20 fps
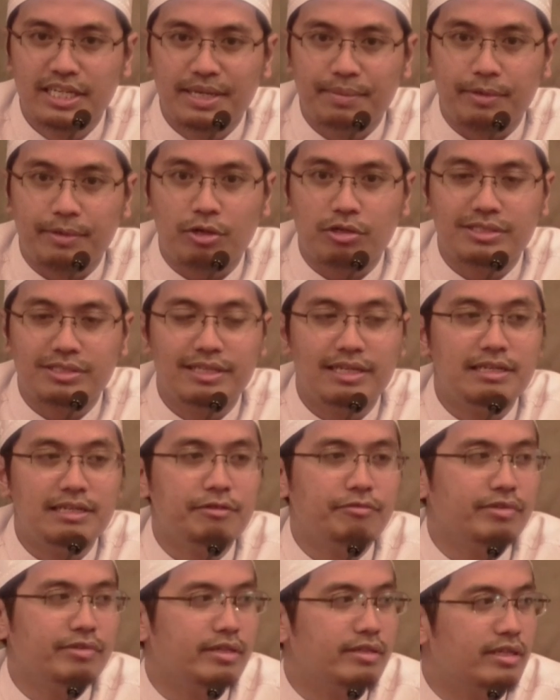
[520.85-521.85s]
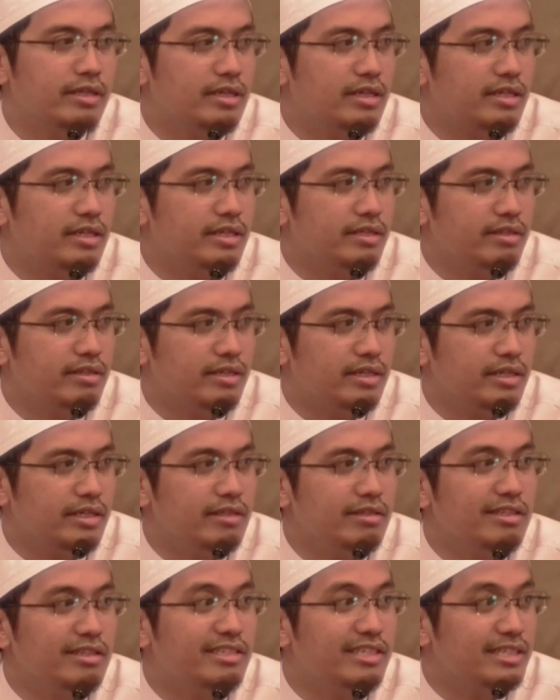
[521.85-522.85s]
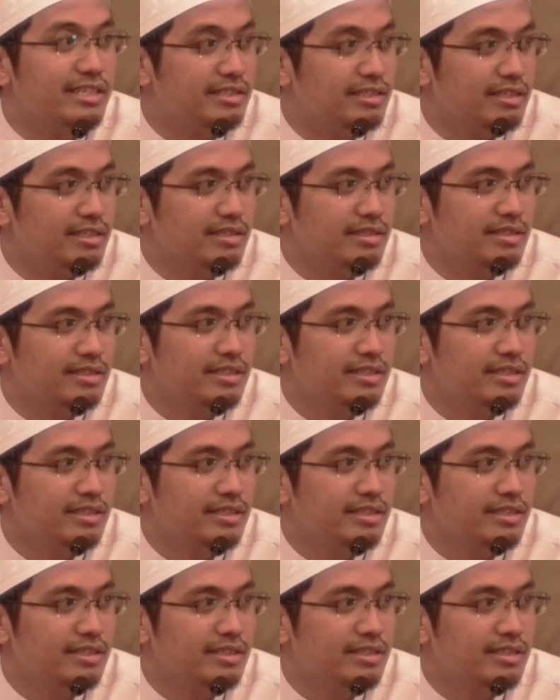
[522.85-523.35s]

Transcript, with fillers: because they live in the in the in the desert,